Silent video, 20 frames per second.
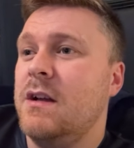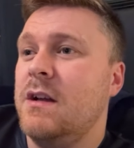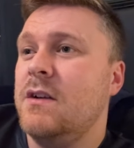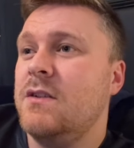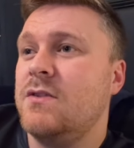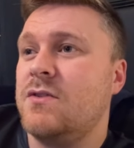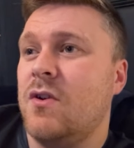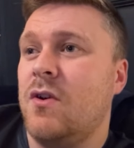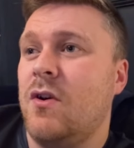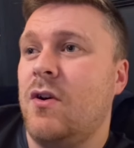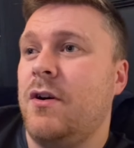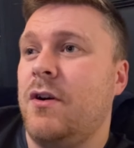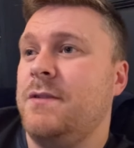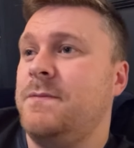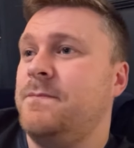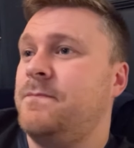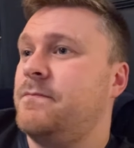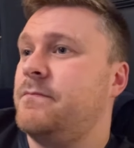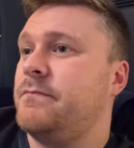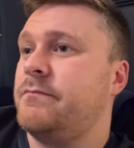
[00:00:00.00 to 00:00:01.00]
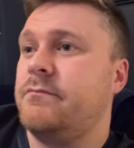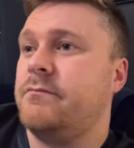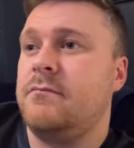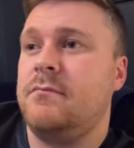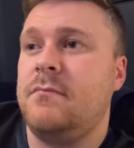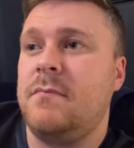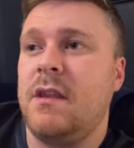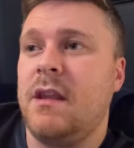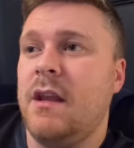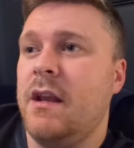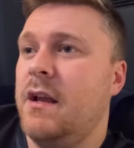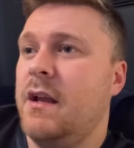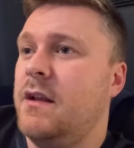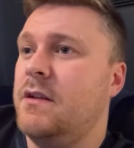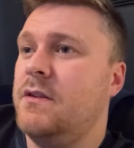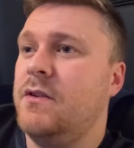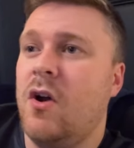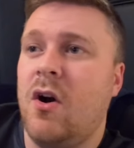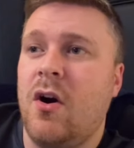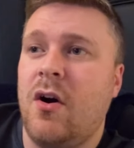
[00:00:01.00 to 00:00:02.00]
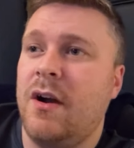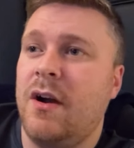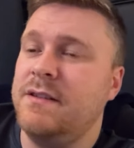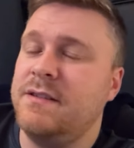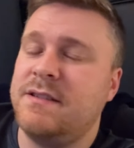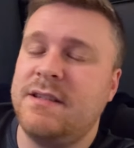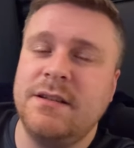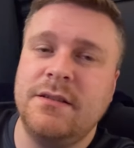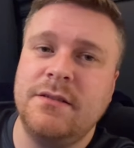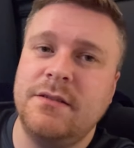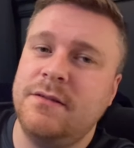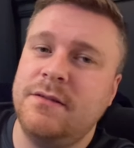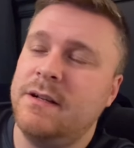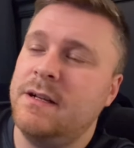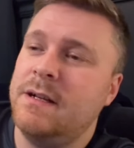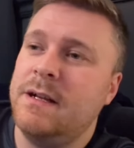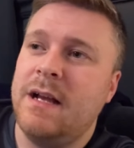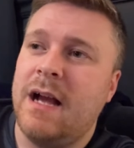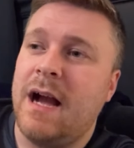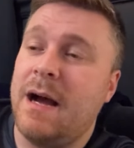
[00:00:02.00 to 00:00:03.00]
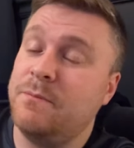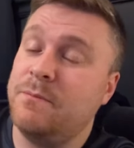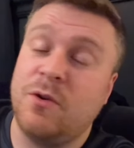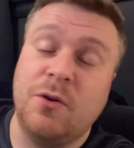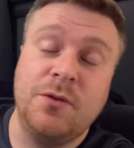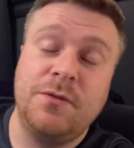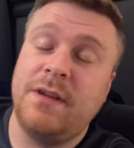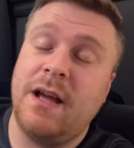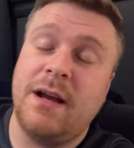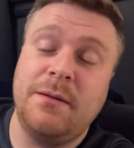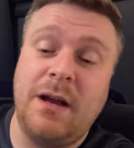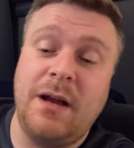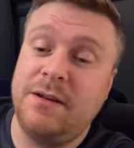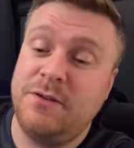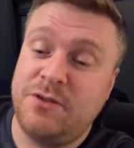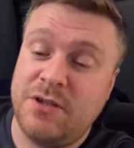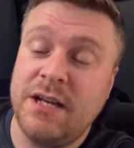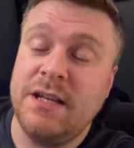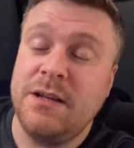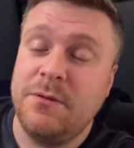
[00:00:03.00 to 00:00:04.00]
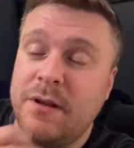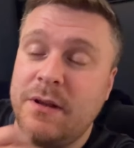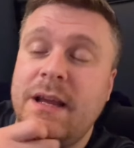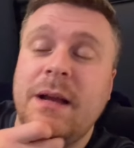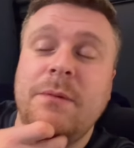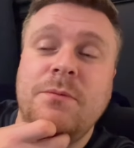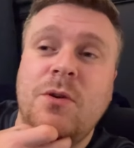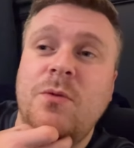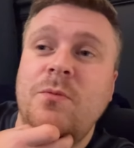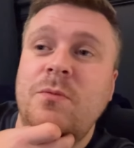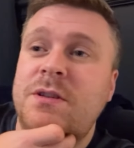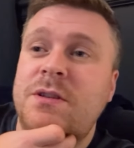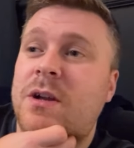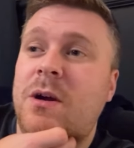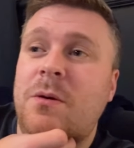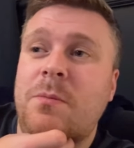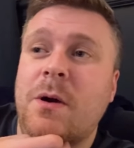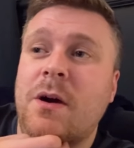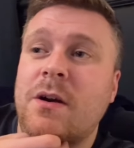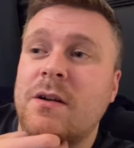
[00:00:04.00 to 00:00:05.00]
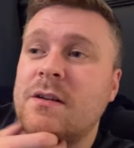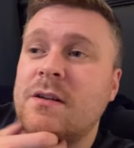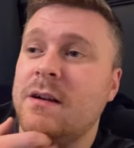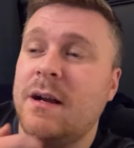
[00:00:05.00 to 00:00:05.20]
So no, until I'm done, I'm genuinely done with Scott Parker.